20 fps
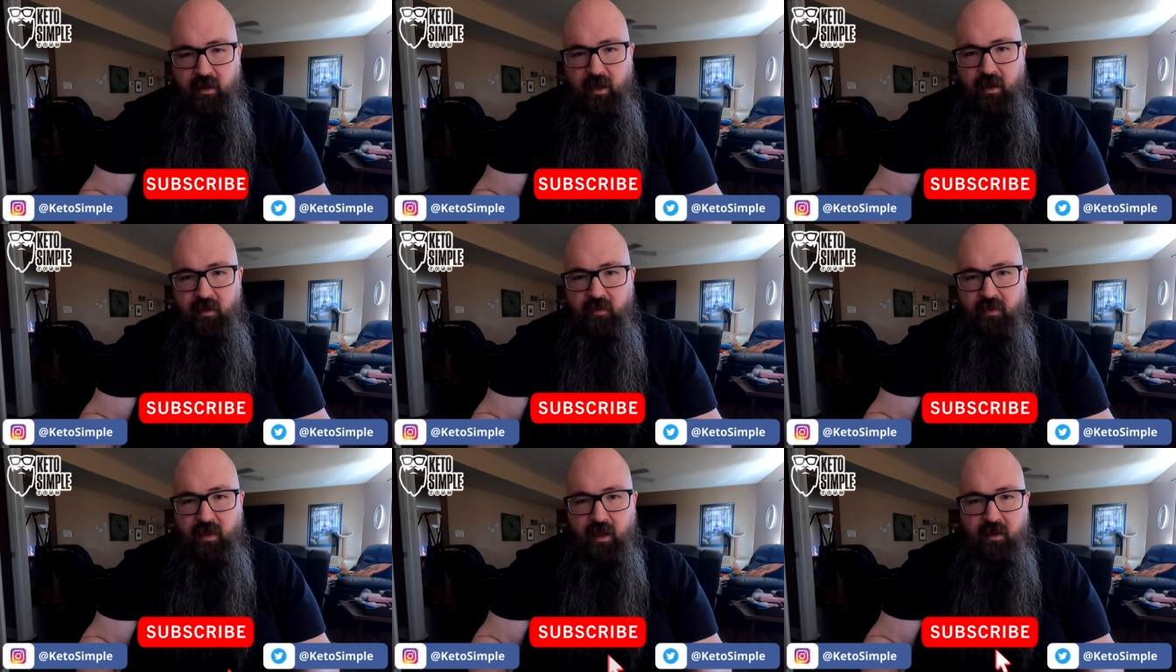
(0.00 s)

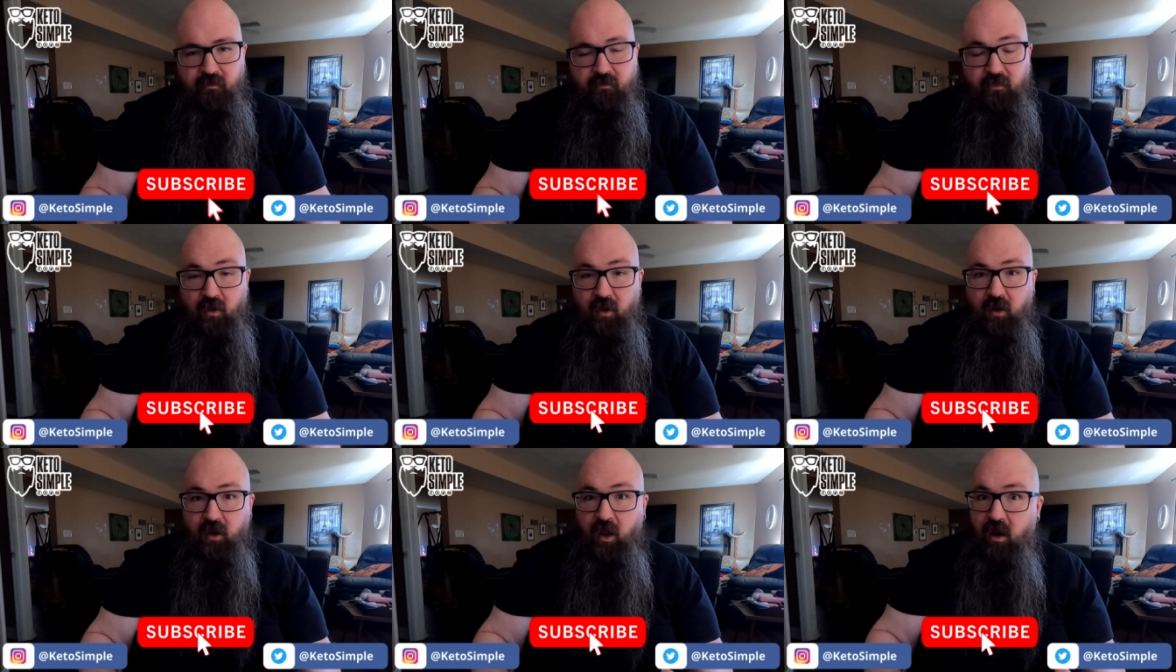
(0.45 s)
And then
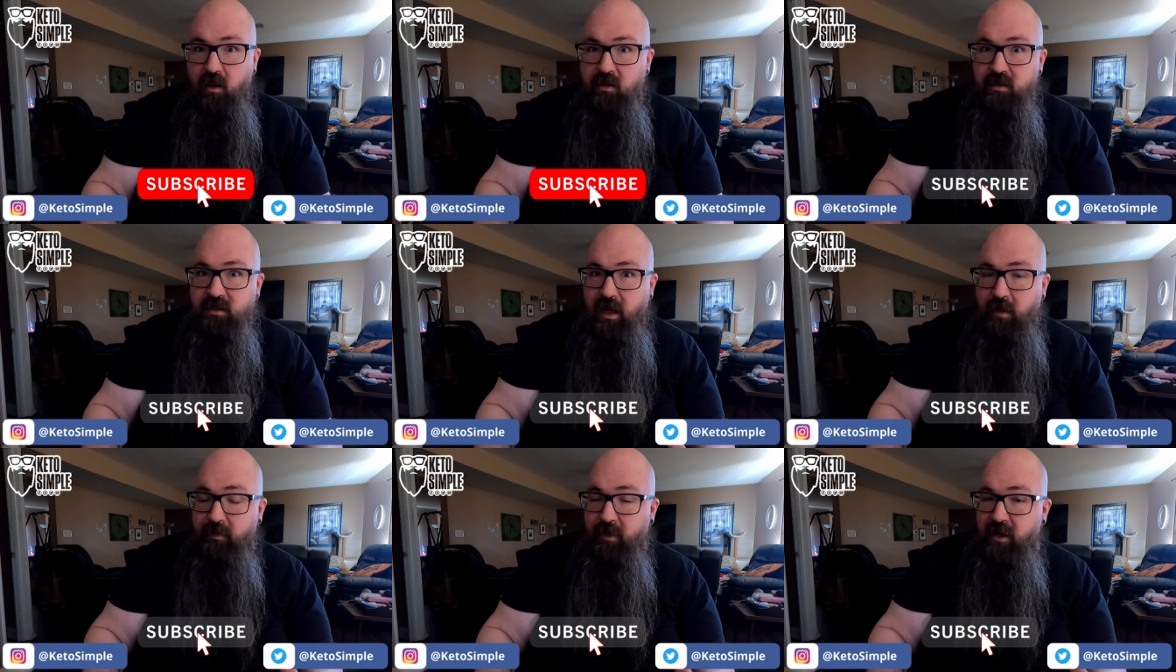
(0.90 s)
for a
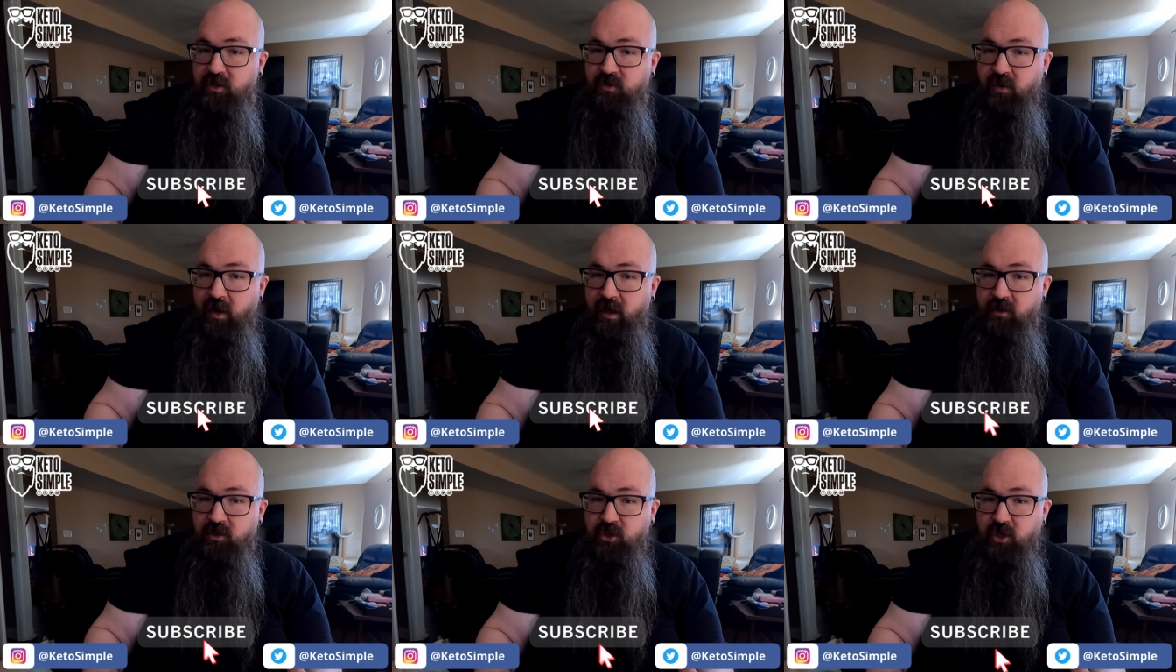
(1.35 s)
long time, I
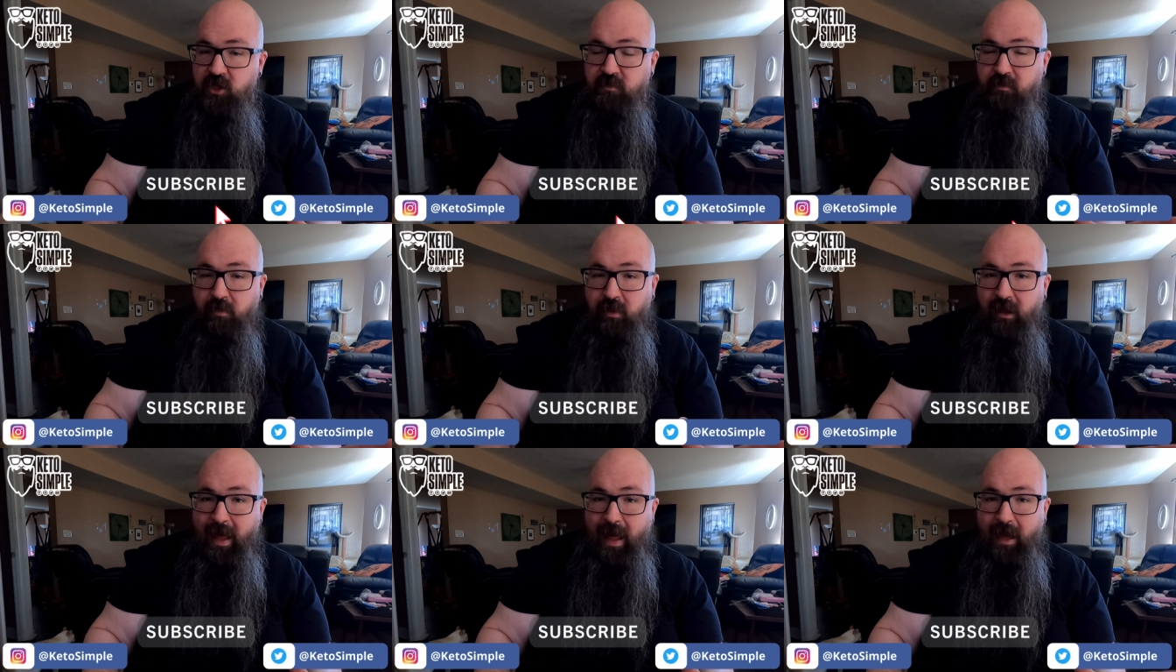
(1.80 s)
drank
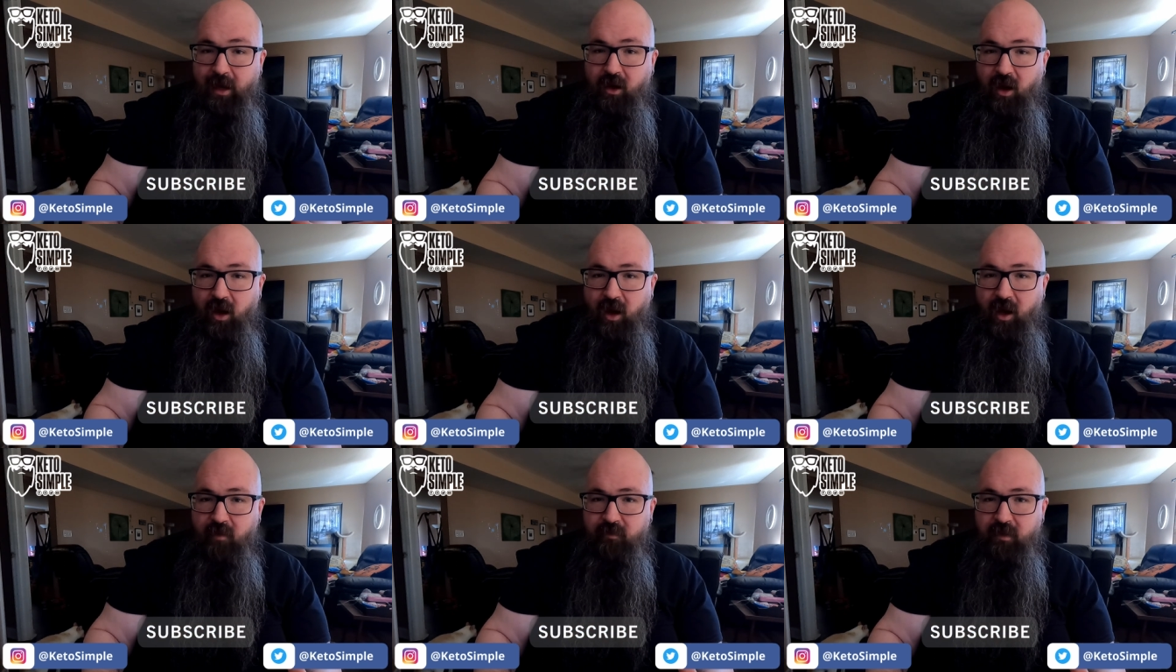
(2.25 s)
just black
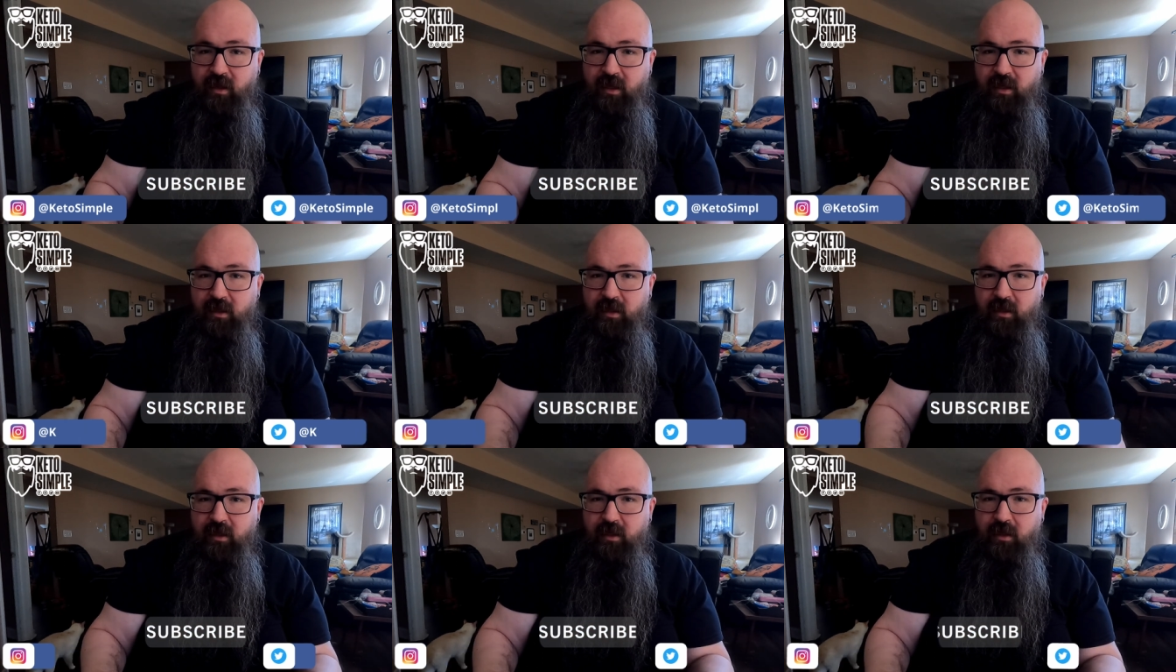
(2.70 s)

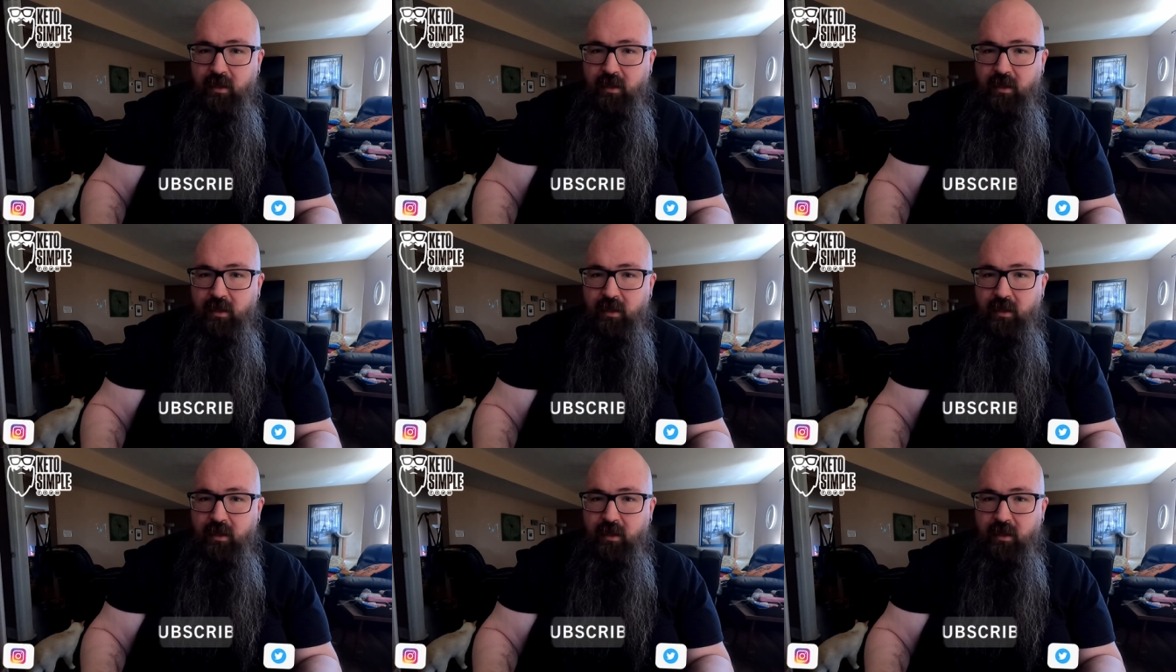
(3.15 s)
coffee.